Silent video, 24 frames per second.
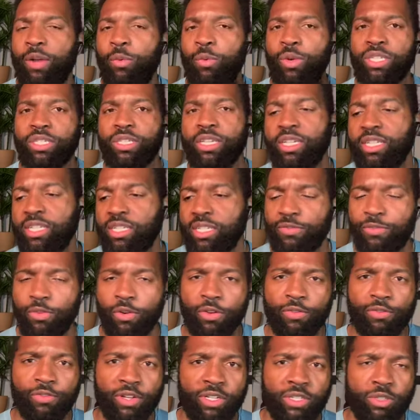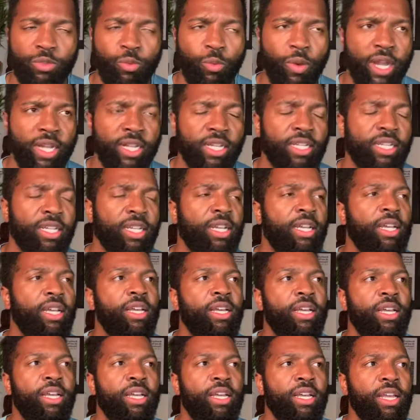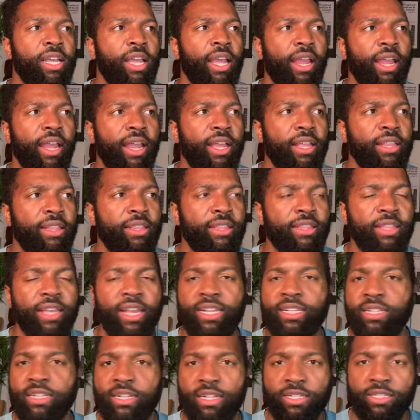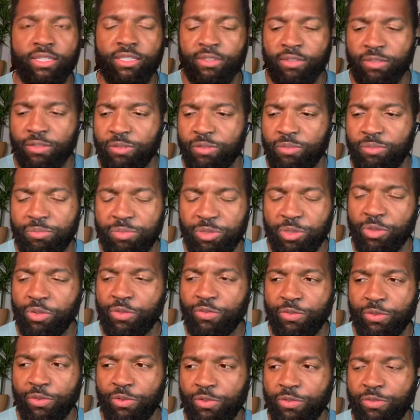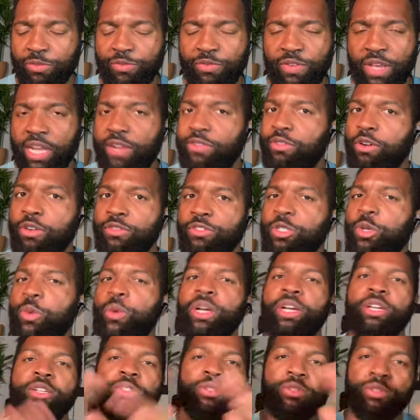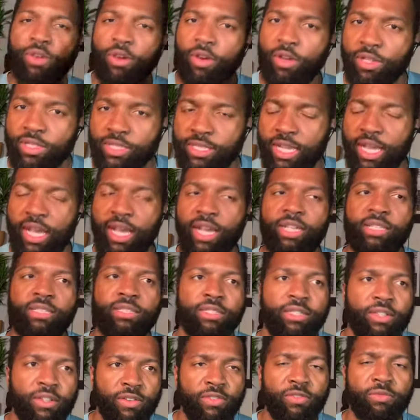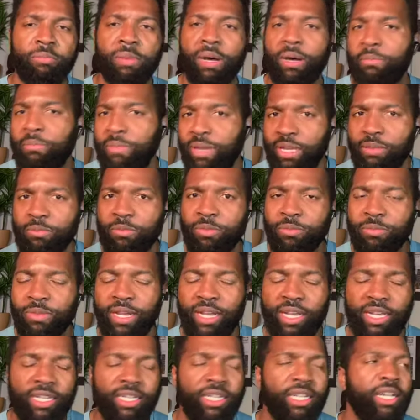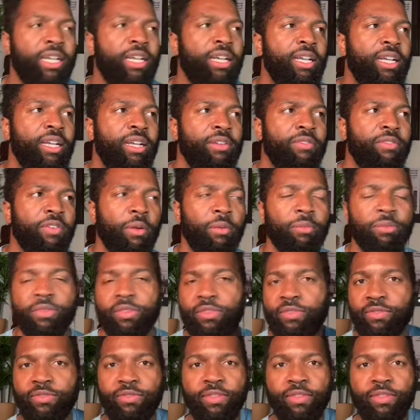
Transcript: And they did us the beautiful favor of showing us all sides of Bombay, Mumbai, from the high to the low and everything in between.